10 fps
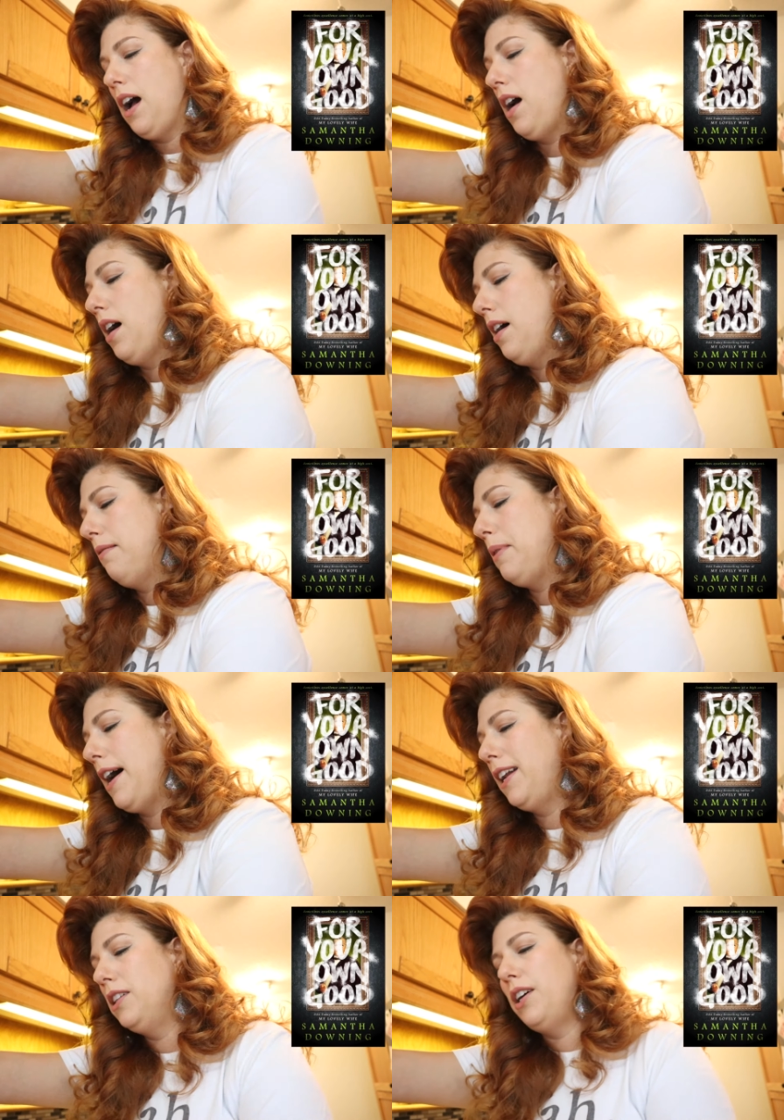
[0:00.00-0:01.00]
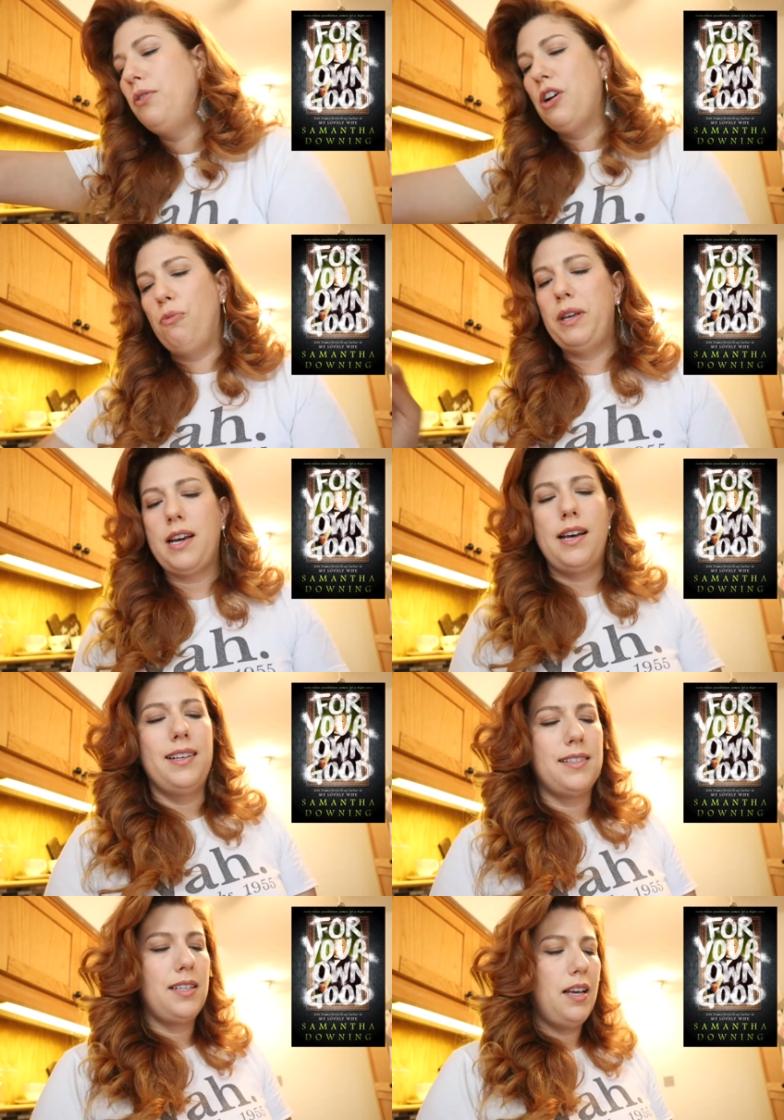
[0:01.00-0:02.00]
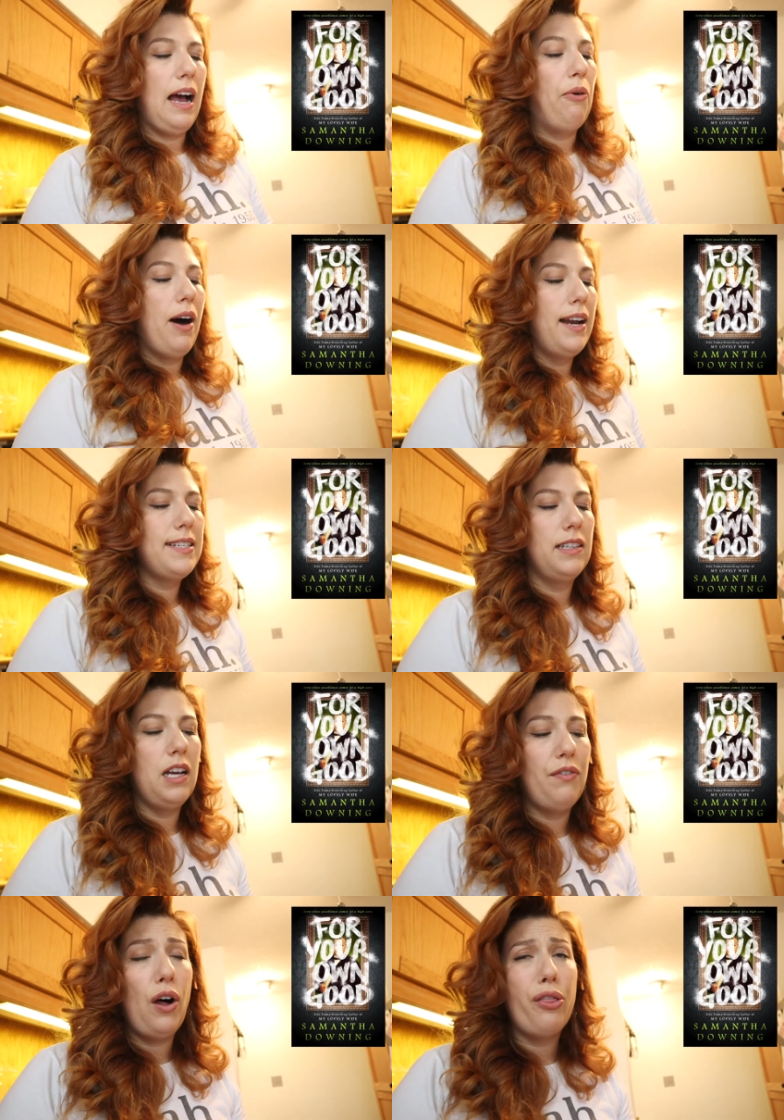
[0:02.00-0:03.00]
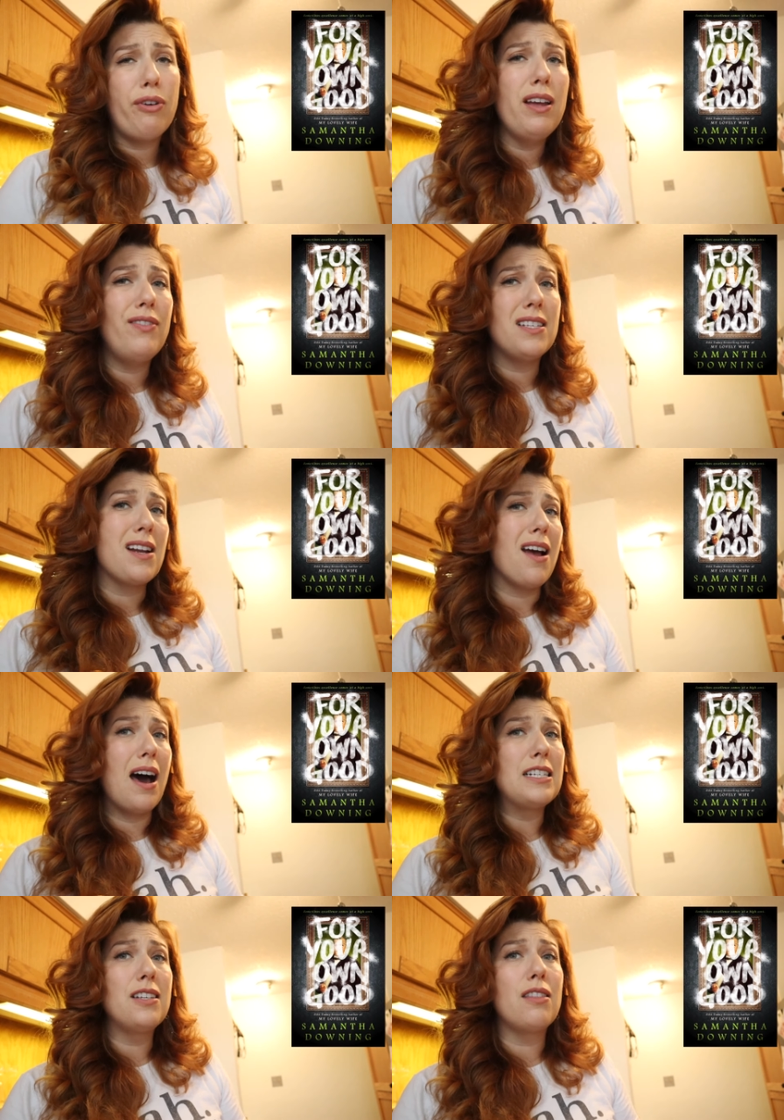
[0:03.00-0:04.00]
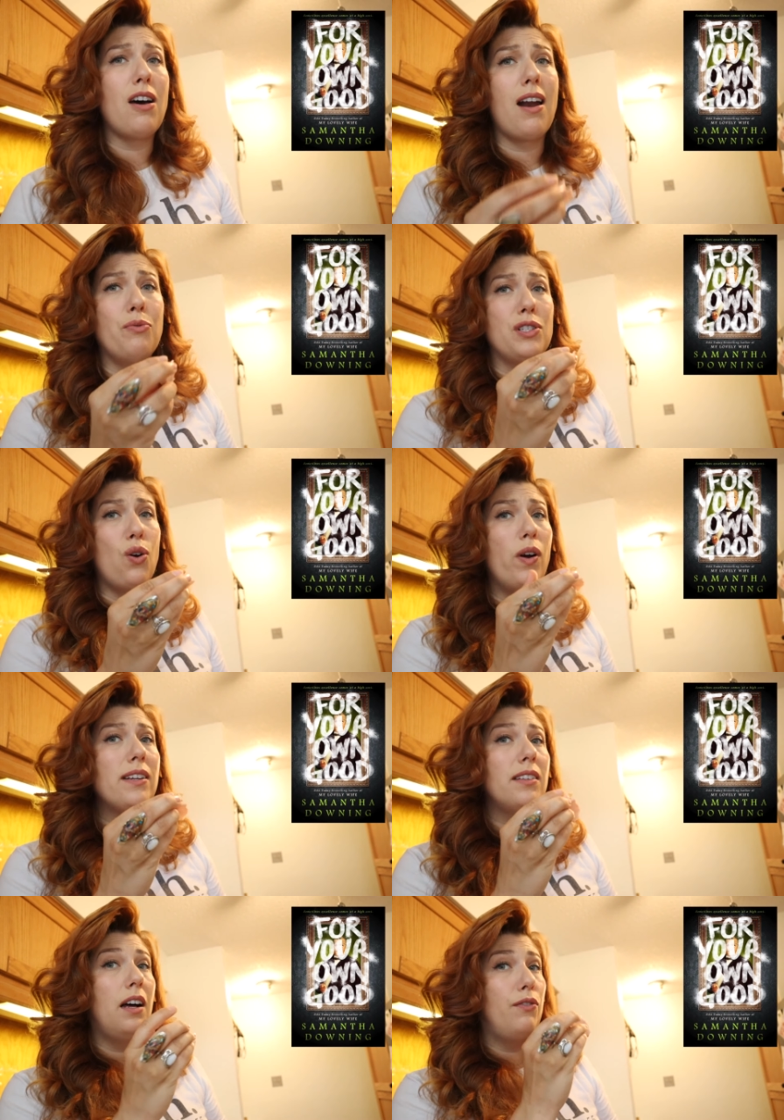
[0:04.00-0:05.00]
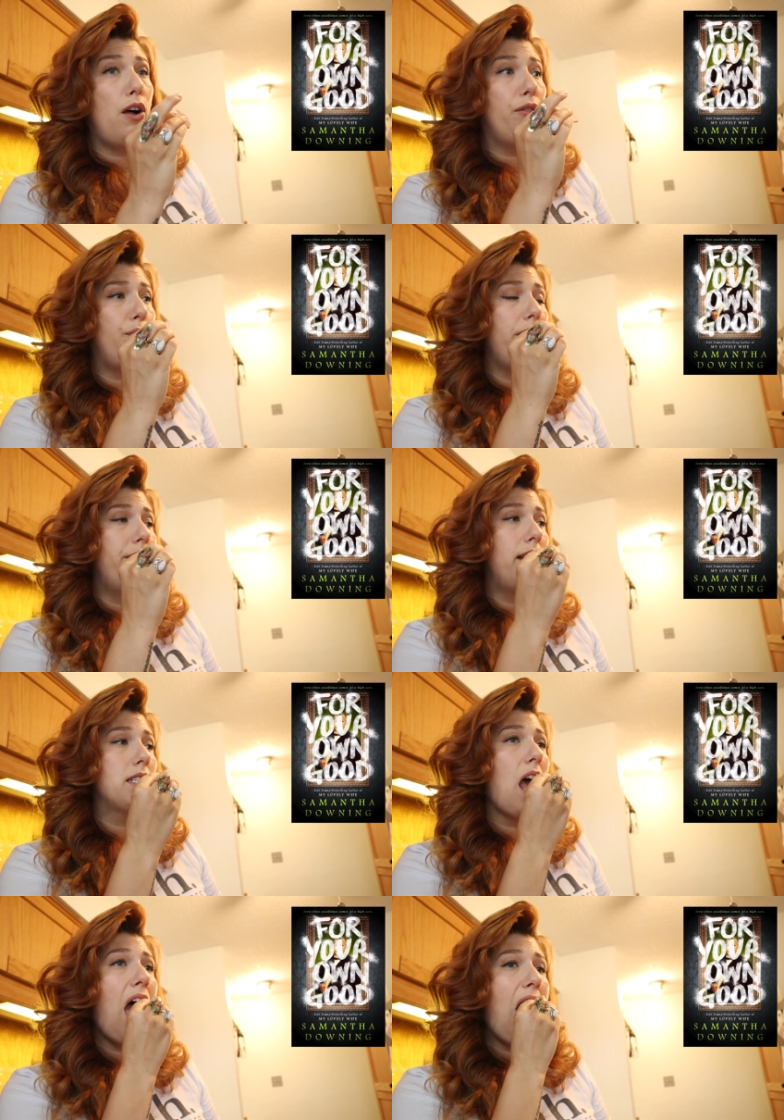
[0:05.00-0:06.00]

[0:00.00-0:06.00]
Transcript: um, on a low note because I wanted to love all three of these and I honestly thought I was going to love all three of these.